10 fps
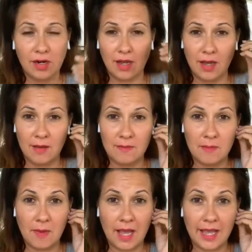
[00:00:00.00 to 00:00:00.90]
Um,
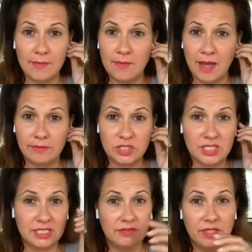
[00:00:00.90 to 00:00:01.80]
I'm, I'm
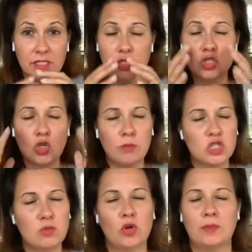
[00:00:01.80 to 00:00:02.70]
just living in so
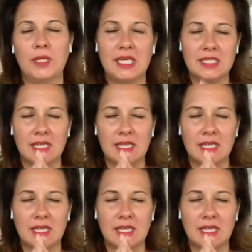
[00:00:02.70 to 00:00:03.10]
much more peace,